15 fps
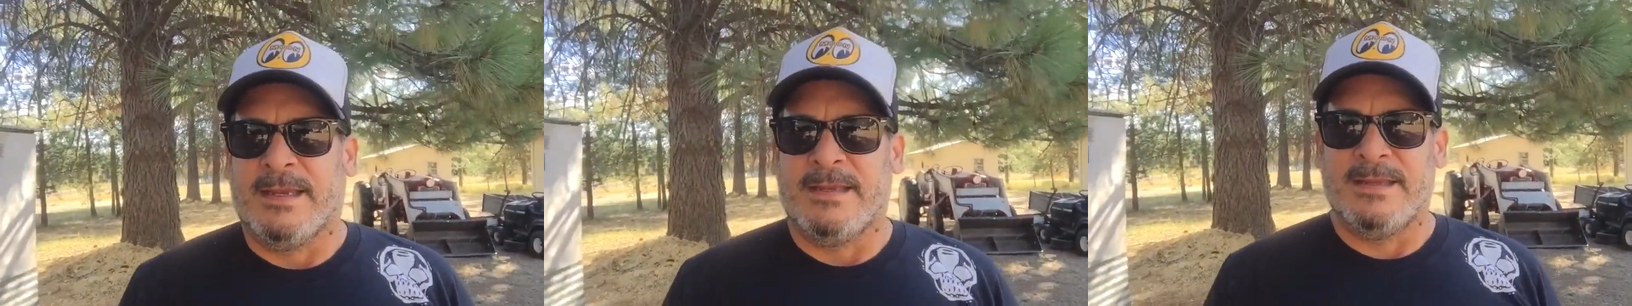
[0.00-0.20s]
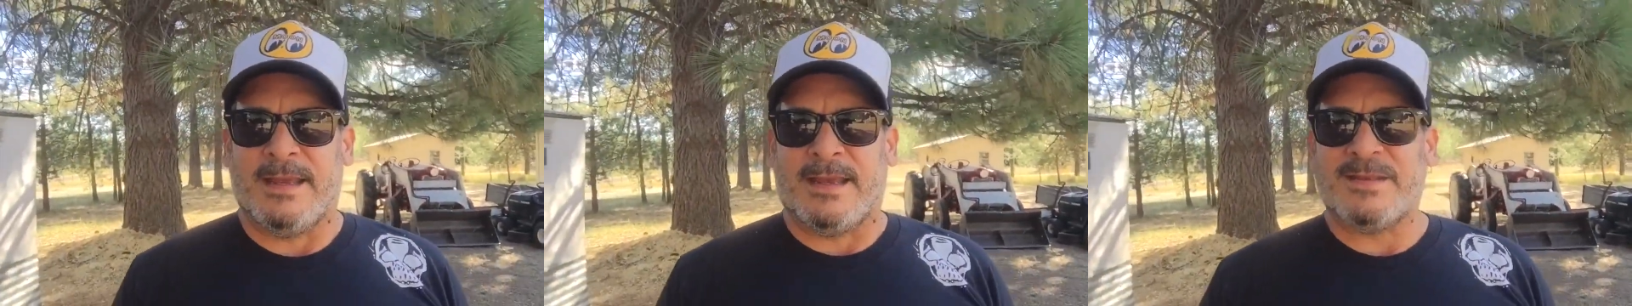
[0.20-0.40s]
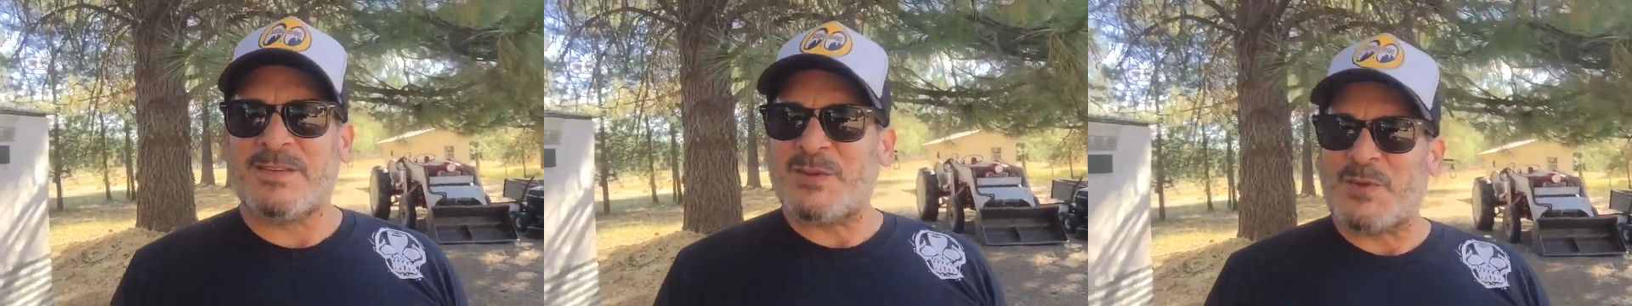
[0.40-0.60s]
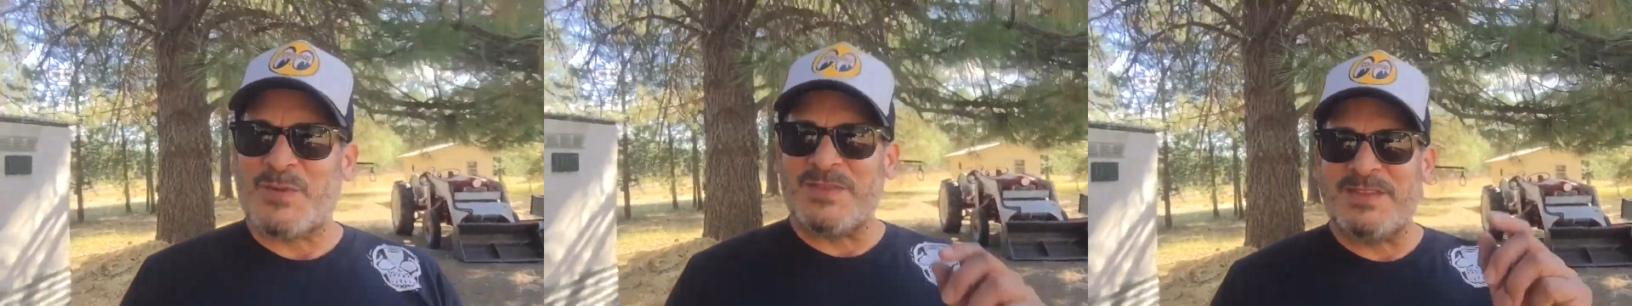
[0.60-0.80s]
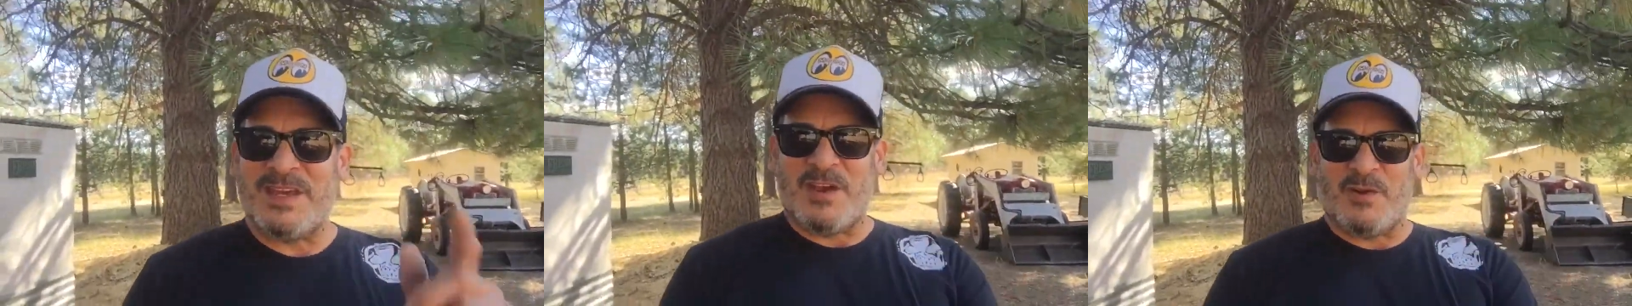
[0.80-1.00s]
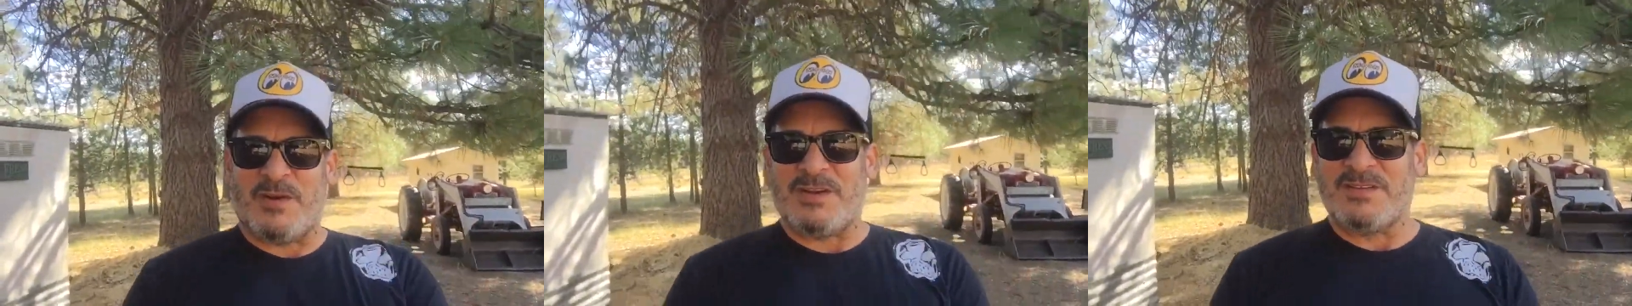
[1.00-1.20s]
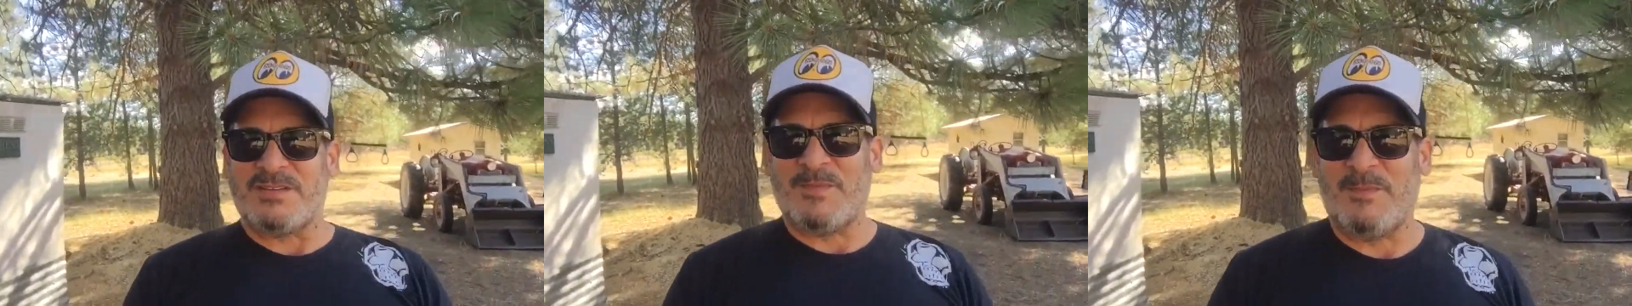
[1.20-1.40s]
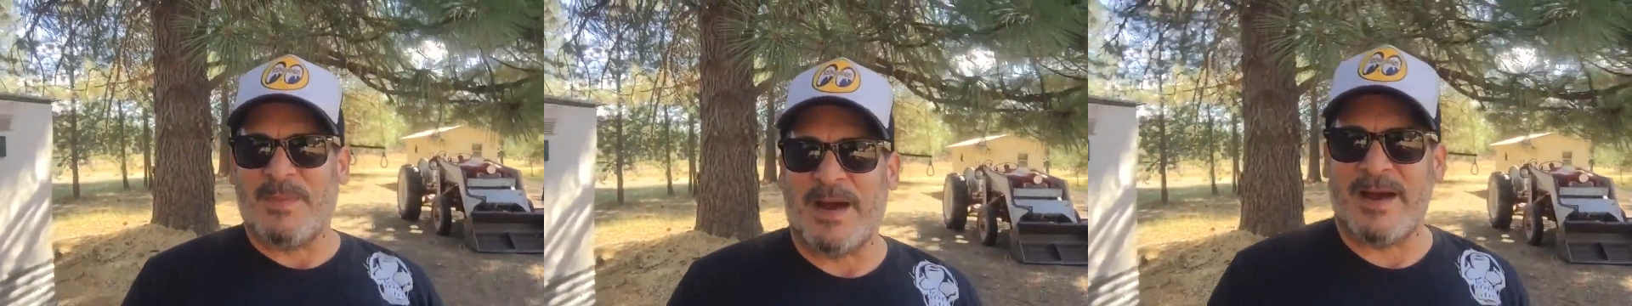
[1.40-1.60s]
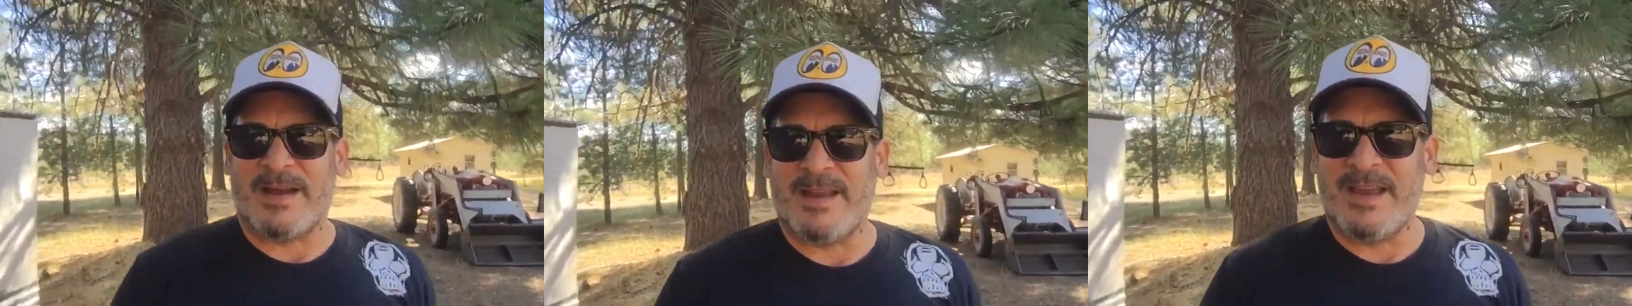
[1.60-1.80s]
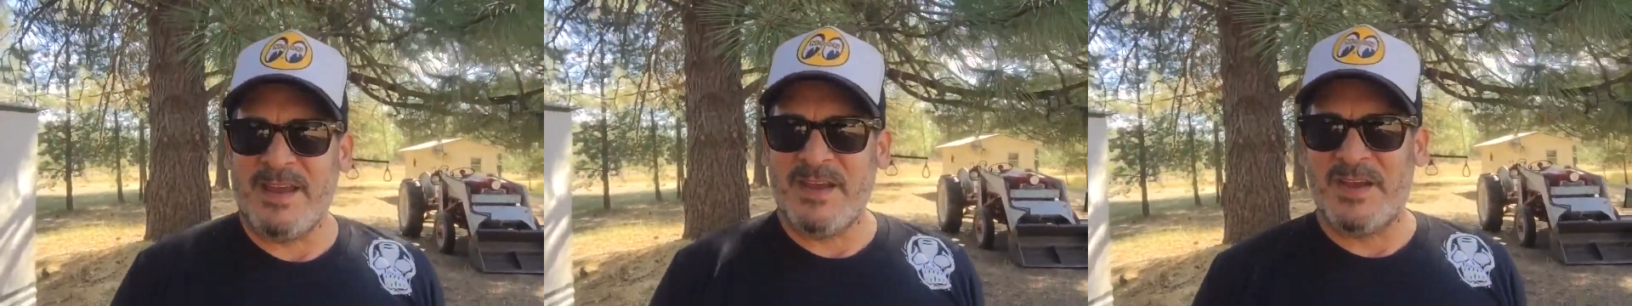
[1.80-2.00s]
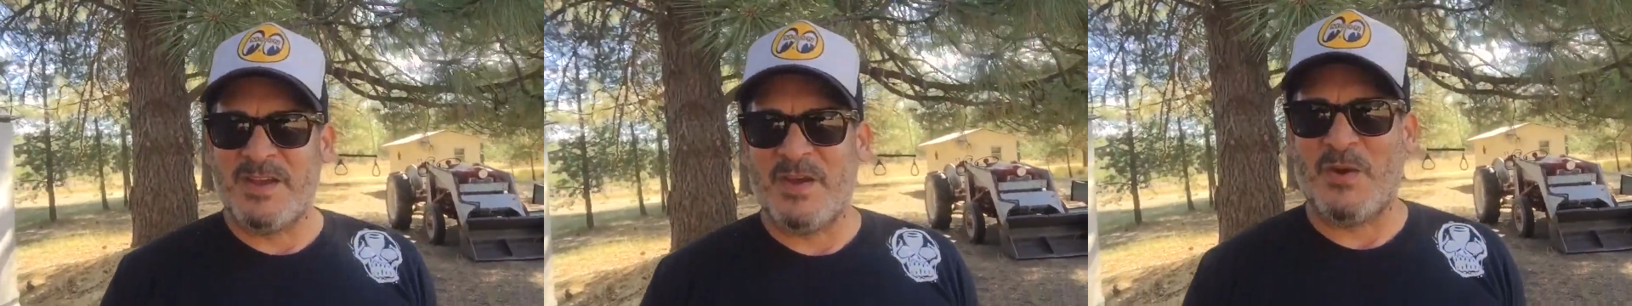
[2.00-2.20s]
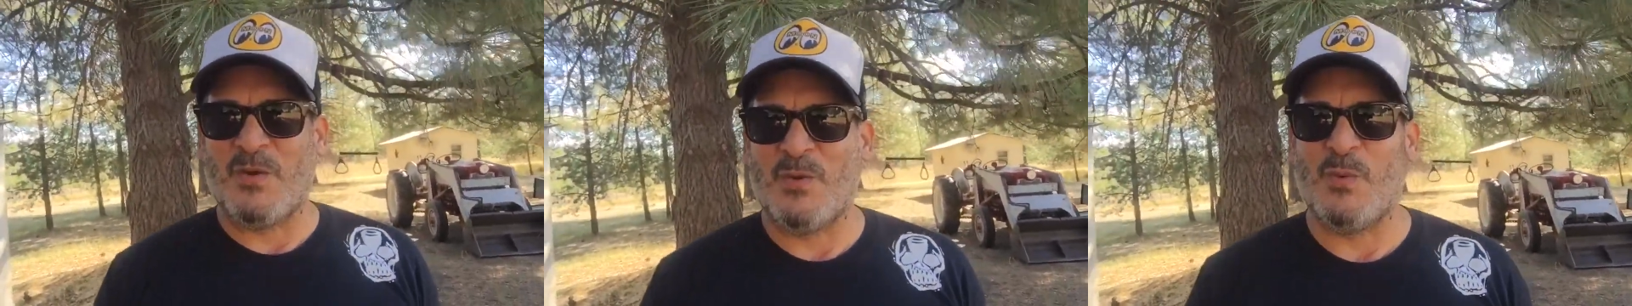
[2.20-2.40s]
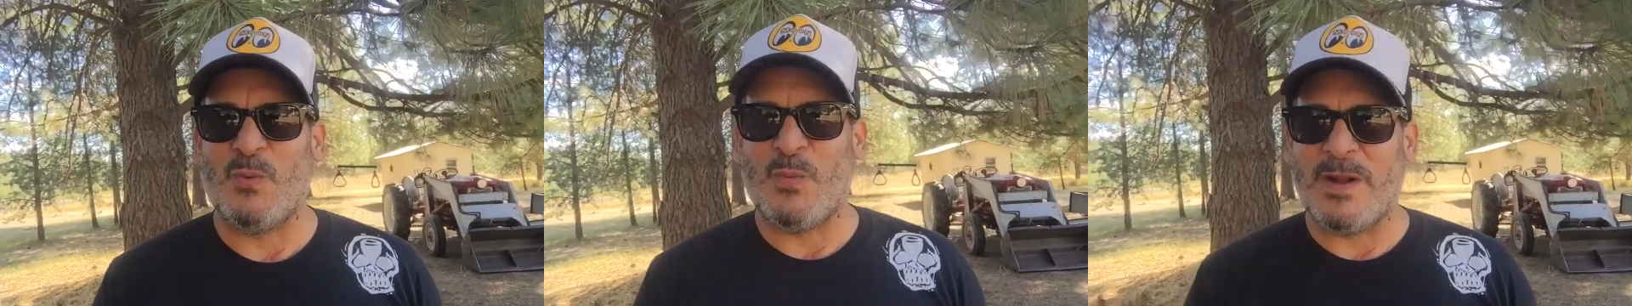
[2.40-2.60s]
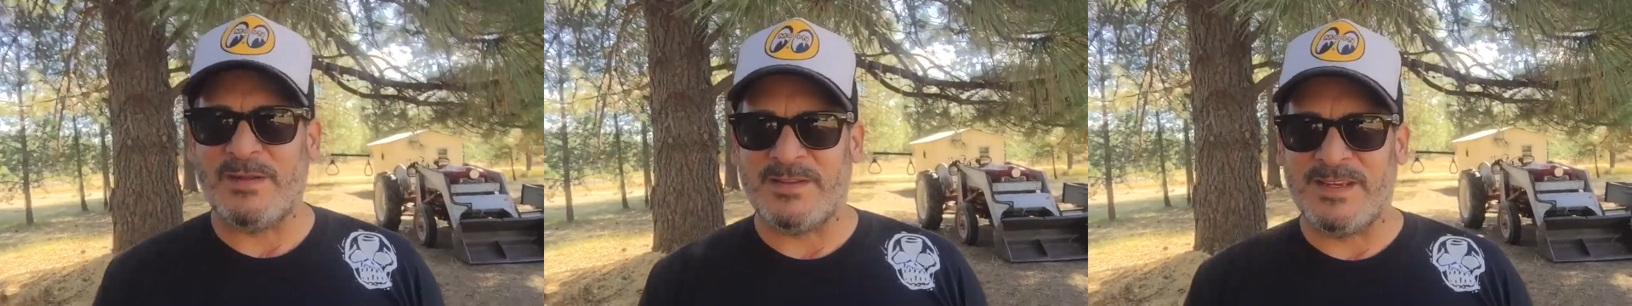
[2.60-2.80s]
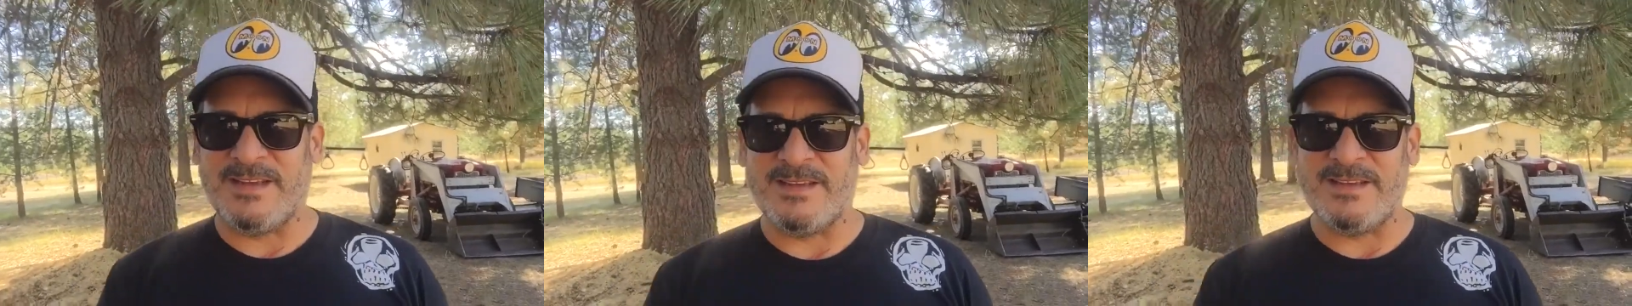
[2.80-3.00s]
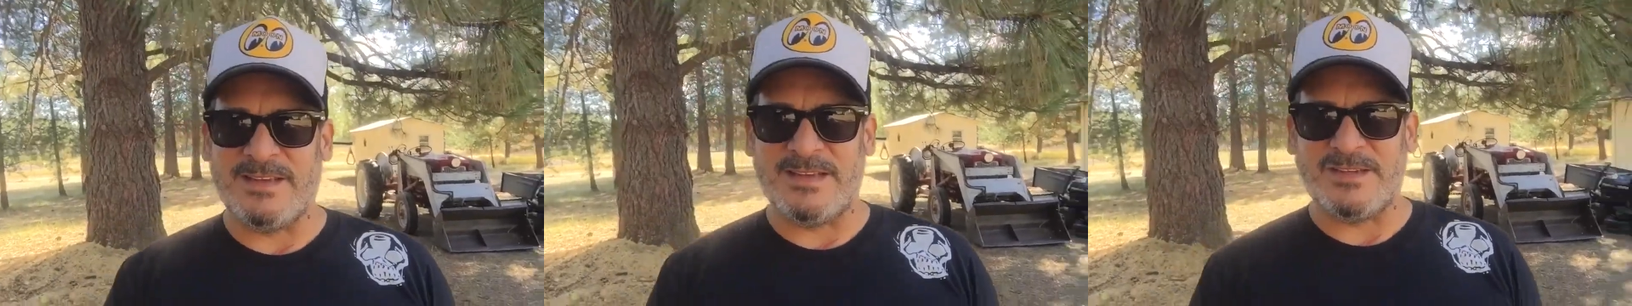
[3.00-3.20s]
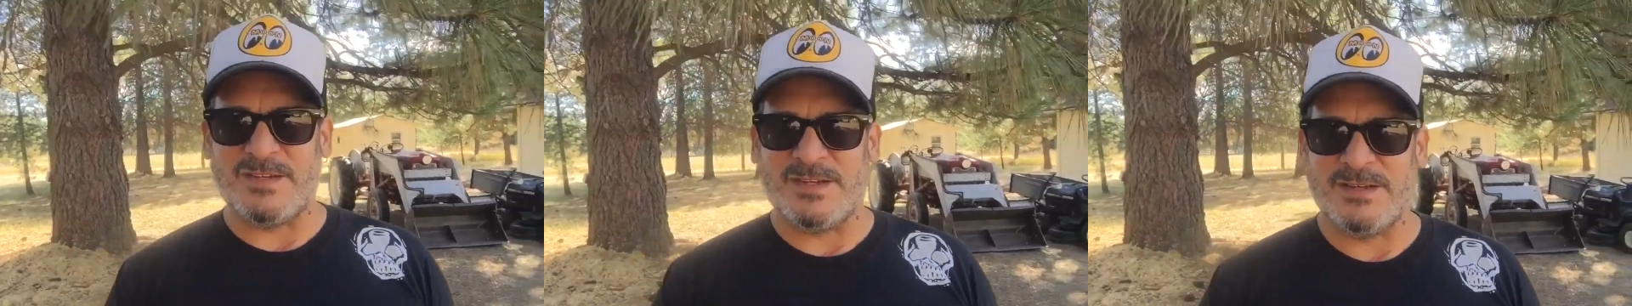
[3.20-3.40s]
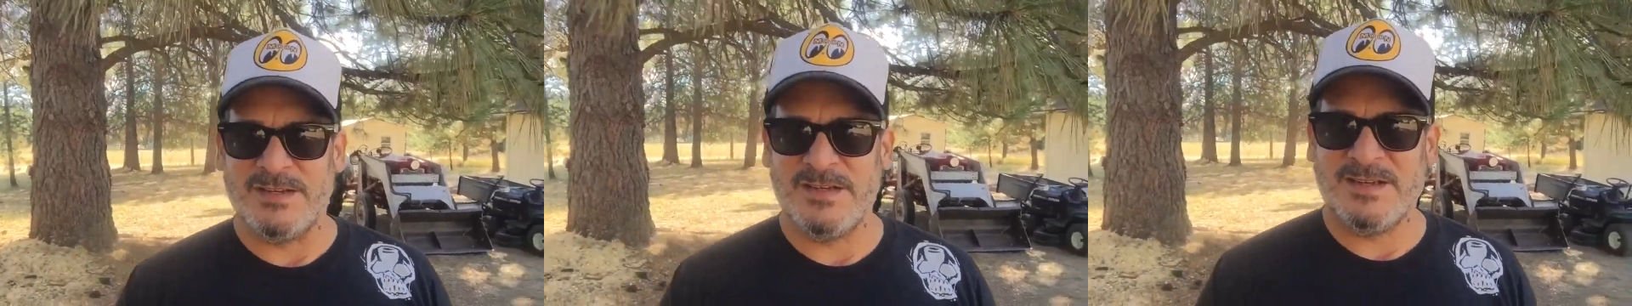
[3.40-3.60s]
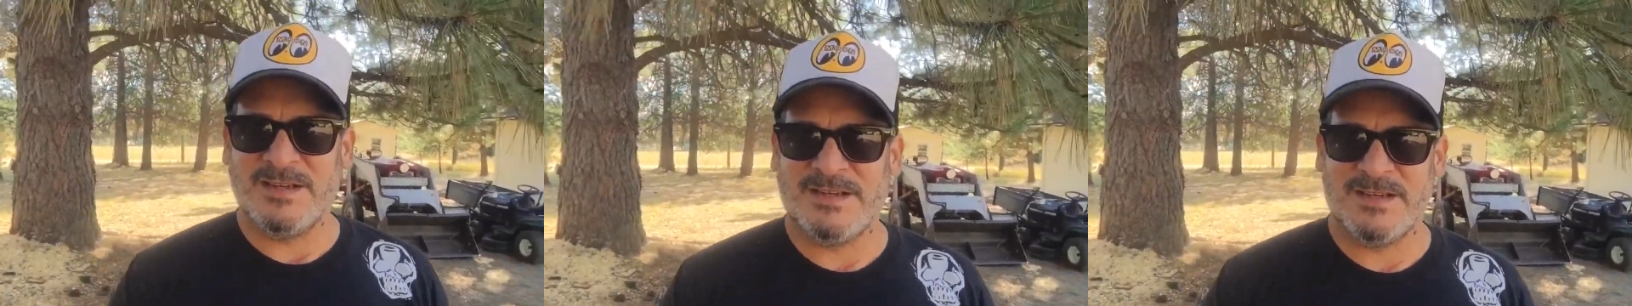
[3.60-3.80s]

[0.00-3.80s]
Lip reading: Yeah, so there is my welding edition.